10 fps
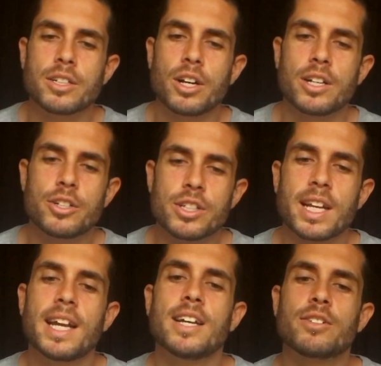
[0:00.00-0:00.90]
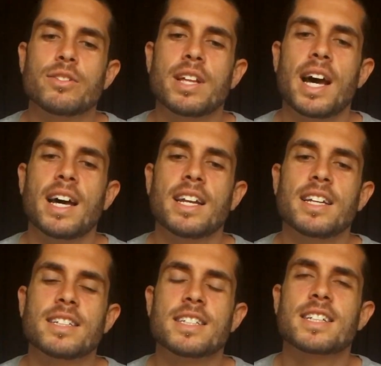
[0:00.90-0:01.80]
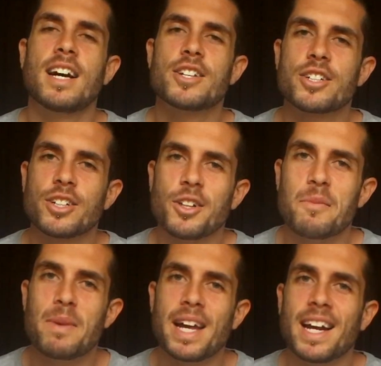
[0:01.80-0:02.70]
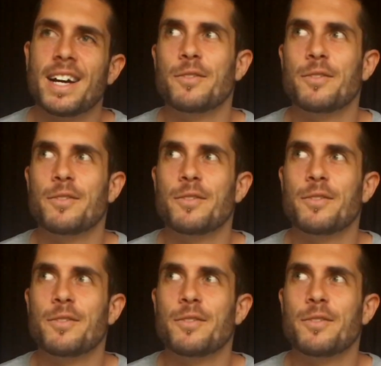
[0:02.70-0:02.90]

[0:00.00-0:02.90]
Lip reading: I usually handle that discussion a lot better,